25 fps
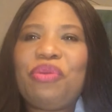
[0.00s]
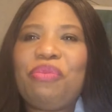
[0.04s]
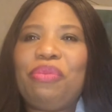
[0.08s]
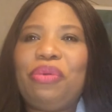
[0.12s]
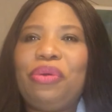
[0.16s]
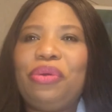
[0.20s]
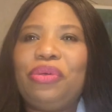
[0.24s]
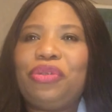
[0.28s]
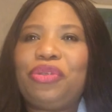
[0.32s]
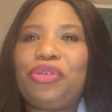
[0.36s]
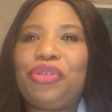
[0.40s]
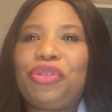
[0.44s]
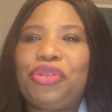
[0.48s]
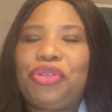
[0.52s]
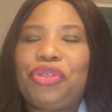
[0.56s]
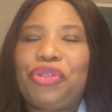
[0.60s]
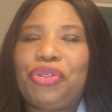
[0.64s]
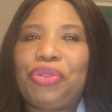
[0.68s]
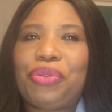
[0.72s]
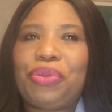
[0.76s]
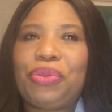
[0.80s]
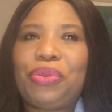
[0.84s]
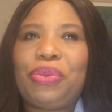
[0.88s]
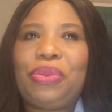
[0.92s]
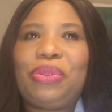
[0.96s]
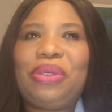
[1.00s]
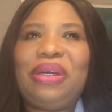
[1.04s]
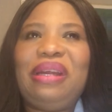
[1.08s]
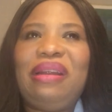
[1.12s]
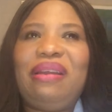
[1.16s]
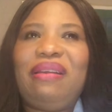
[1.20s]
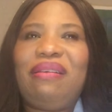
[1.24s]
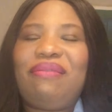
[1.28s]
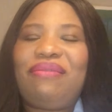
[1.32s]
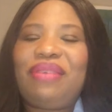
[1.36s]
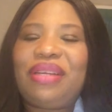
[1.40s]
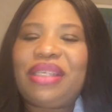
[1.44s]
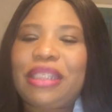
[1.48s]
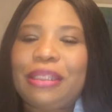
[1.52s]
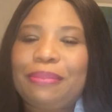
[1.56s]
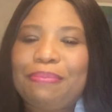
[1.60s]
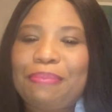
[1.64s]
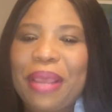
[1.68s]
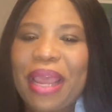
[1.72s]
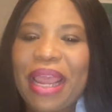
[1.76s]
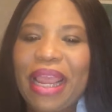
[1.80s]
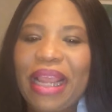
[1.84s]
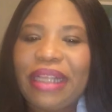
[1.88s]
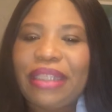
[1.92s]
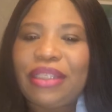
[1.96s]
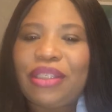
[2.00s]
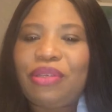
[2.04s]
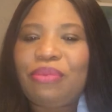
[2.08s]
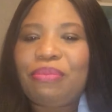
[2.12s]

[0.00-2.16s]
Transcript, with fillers: must show respect.